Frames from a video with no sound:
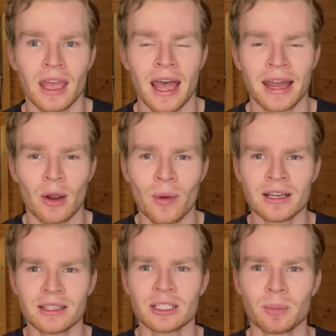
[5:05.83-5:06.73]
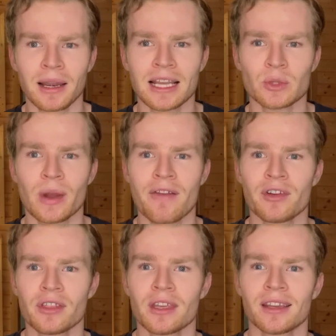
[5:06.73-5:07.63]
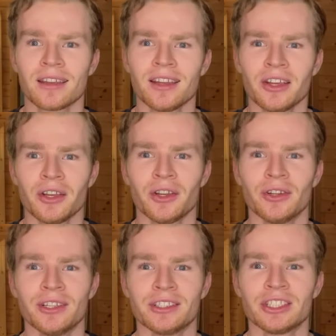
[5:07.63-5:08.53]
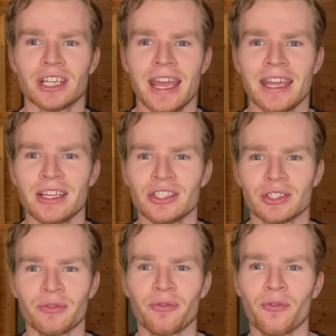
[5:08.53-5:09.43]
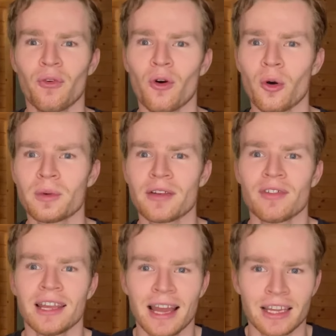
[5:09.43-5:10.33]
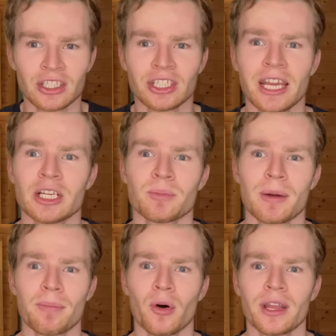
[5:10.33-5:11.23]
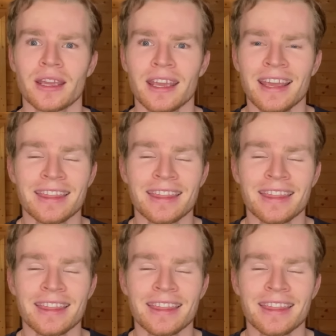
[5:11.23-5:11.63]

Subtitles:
And I went to this place where everything could change and form differently. I could change my body.